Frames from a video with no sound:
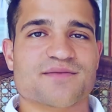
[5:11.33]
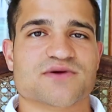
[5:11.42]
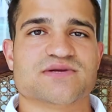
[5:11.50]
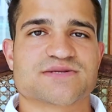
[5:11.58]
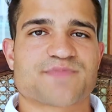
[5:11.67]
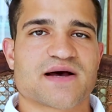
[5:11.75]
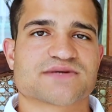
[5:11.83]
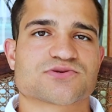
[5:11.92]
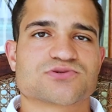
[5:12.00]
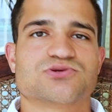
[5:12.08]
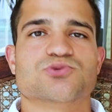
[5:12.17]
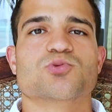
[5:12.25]
about these
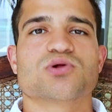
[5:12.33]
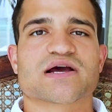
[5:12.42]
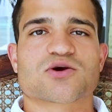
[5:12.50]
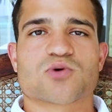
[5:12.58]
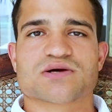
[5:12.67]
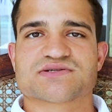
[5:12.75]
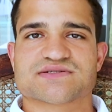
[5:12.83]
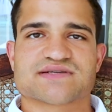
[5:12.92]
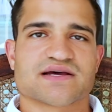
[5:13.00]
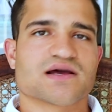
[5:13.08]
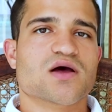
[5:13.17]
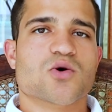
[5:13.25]
passports. You will get questions
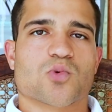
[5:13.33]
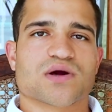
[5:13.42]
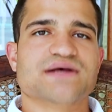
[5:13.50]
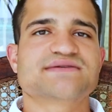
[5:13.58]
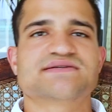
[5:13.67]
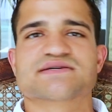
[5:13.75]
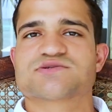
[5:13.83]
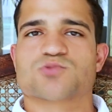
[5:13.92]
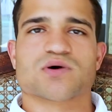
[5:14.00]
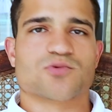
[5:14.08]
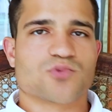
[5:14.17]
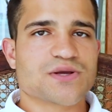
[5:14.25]
like, where is this?
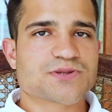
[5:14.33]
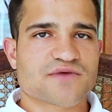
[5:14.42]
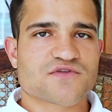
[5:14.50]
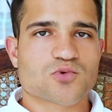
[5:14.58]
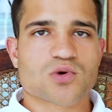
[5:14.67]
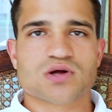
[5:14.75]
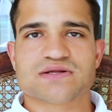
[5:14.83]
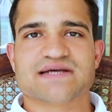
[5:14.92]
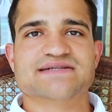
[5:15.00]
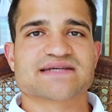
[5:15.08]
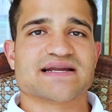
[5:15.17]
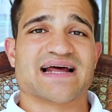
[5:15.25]
What region of the world
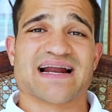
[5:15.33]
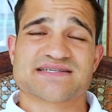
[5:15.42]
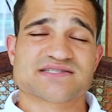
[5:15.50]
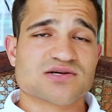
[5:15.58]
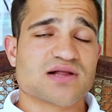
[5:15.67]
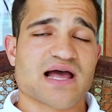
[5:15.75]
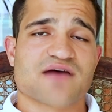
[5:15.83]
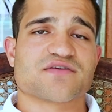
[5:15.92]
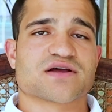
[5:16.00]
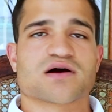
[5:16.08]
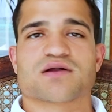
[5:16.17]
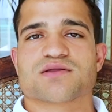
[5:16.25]
is it? And I still
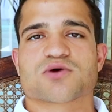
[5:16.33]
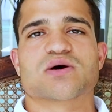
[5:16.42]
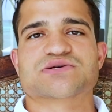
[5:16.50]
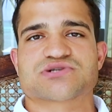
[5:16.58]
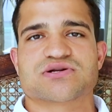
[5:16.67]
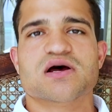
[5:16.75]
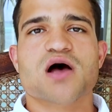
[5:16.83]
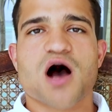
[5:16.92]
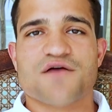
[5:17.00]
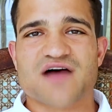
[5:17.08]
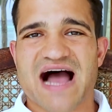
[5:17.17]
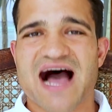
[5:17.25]
haven't gotten the question
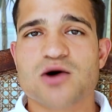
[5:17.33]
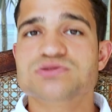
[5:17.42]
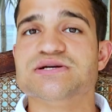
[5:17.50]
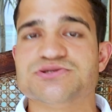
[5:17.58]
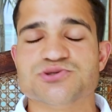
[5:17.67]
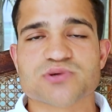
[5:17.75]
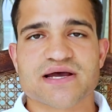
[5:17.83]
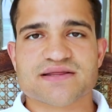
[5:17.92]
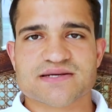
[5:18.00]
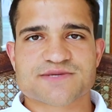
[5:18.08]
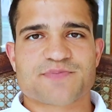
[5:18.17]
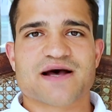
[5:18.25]
of how did you get
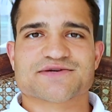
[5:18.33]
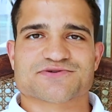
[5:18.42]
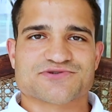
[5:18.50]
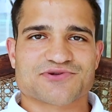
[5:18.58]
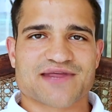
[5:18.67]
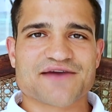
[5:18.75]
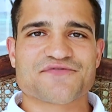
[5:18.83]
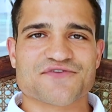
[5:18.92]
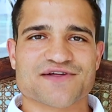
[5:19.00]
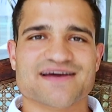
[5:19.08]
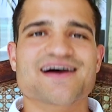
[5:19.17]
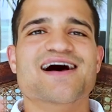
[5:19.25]
this passport? So
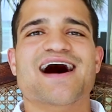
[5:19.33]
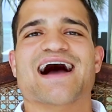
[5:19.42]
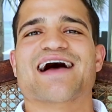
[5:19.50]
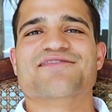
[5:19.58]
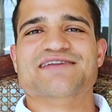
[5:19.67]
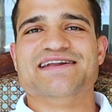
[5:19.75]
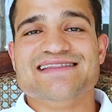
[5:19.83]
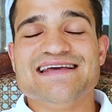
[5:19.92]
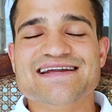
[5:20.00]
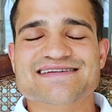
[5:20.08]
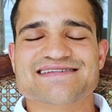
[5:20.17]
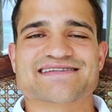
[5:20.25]
thankfully, I haven't
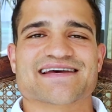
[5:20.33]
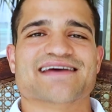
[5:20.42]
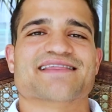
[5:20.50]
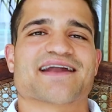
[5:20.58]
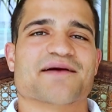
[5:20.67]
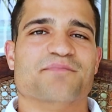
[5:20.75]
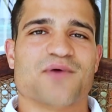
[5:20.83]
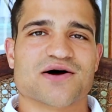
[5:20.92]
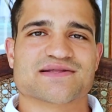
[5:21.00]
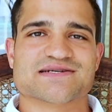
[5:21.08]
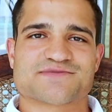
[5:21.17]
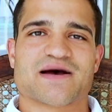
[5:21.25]
needed to say that I
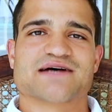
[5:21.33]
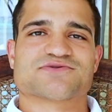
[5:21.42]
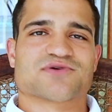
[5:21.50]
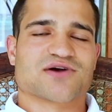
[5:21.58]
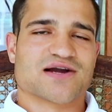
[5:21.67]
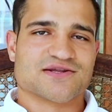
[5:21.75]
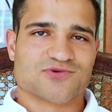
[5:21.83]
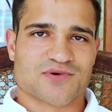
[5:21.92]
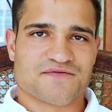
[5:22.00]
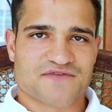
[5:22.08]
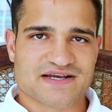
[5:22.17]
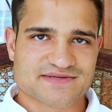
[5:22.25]
bought this passport, got it through
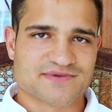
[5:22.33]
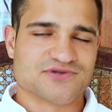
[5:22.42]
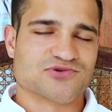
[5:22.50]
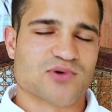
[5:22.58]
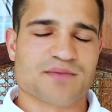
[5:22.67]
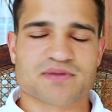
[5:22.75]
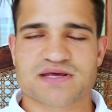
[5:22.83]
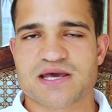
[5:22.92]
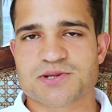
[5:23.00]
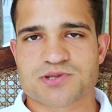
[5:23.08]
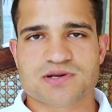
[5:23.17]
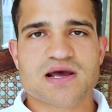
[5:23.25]
investment or through
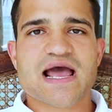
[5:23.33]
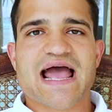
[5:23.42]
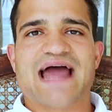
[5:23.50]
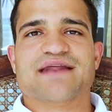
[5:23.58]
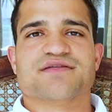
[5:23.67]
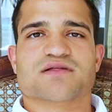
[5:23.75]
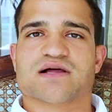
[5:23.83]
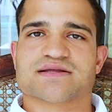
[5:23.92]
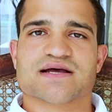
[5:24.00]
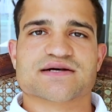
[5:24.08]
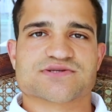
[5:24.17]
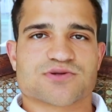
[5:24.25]
application, anything like
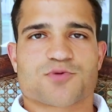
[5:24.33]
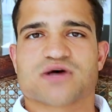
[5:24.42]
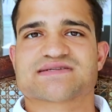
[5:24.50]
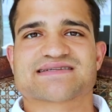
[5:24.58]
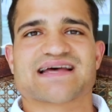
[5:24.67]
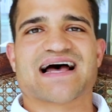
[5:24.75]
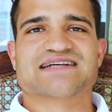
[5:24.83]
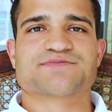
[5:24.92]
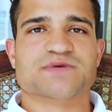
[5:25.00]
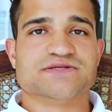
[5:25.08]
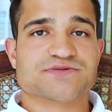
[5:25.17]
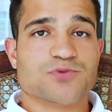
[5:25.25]
that. So the process has
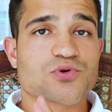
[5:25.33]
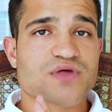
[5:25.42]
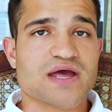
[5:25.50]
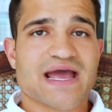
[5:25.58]
been smooth